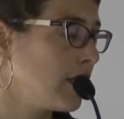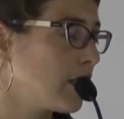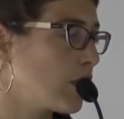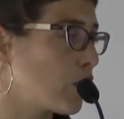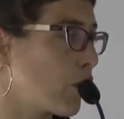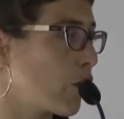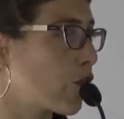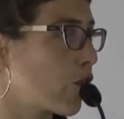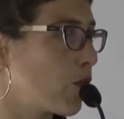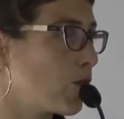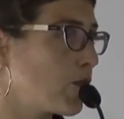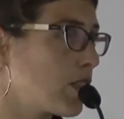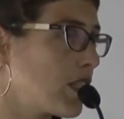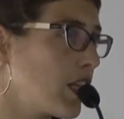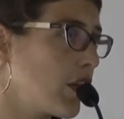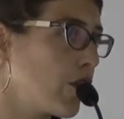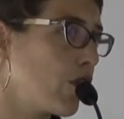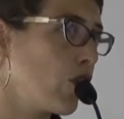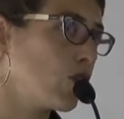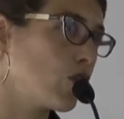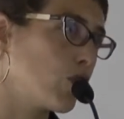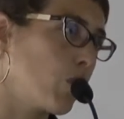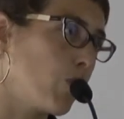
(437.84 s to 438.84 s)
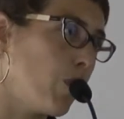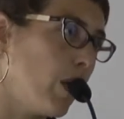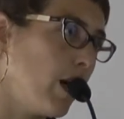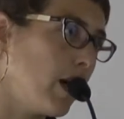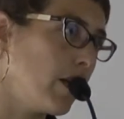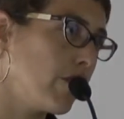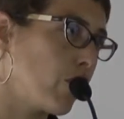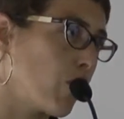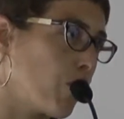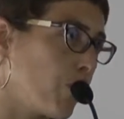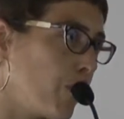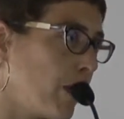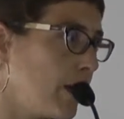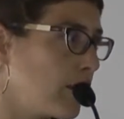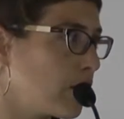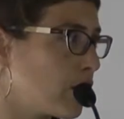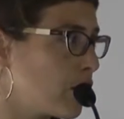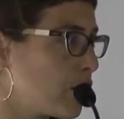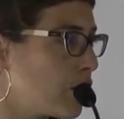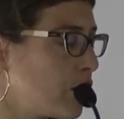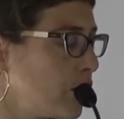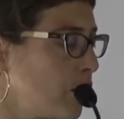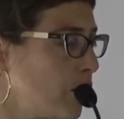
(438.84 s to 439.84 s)
So from 0 to 1, from 1
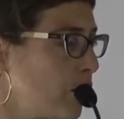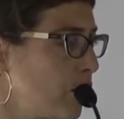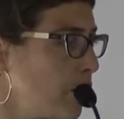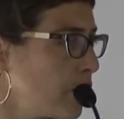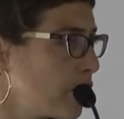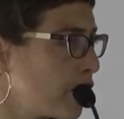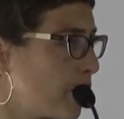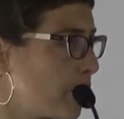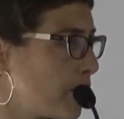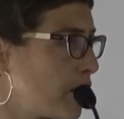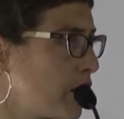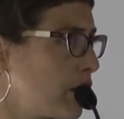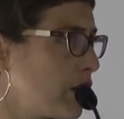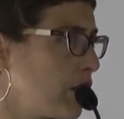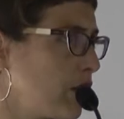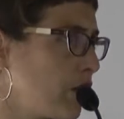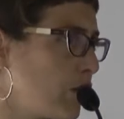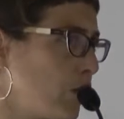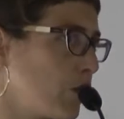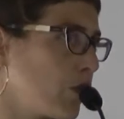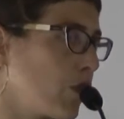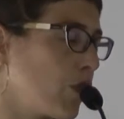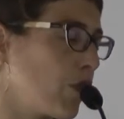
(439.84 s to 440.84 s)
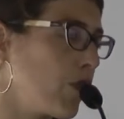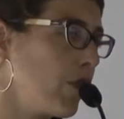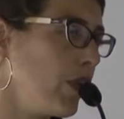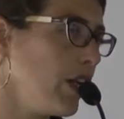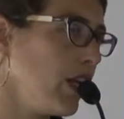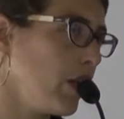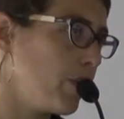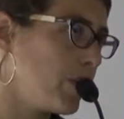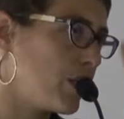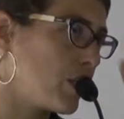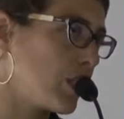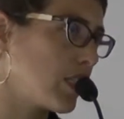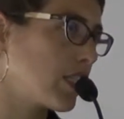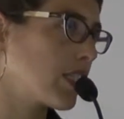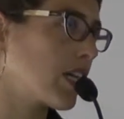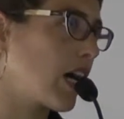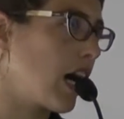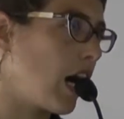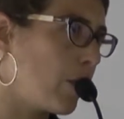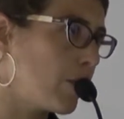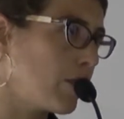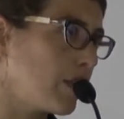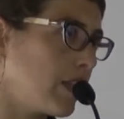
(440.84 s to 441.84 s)
to 2, from 2 to 3, and we just
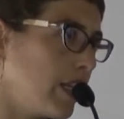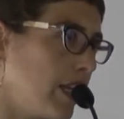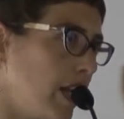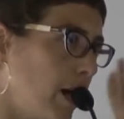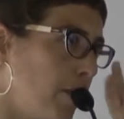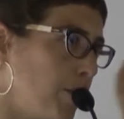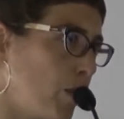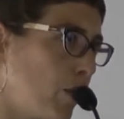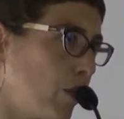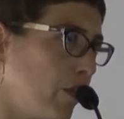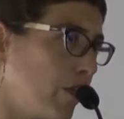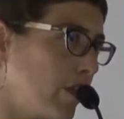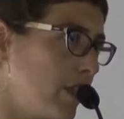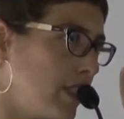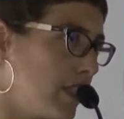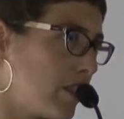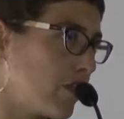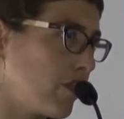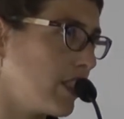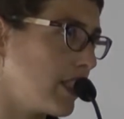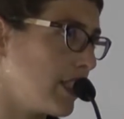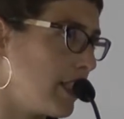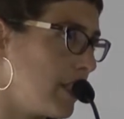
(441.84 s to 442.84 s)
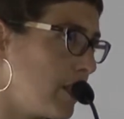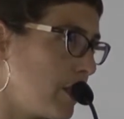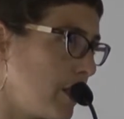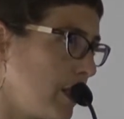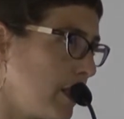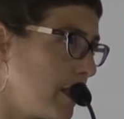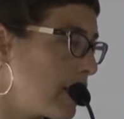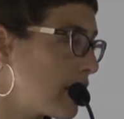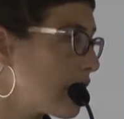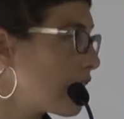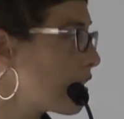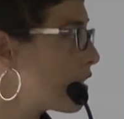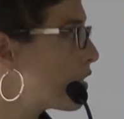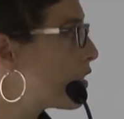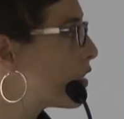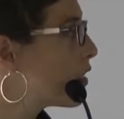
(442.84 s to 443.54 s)
count the number of these transitions.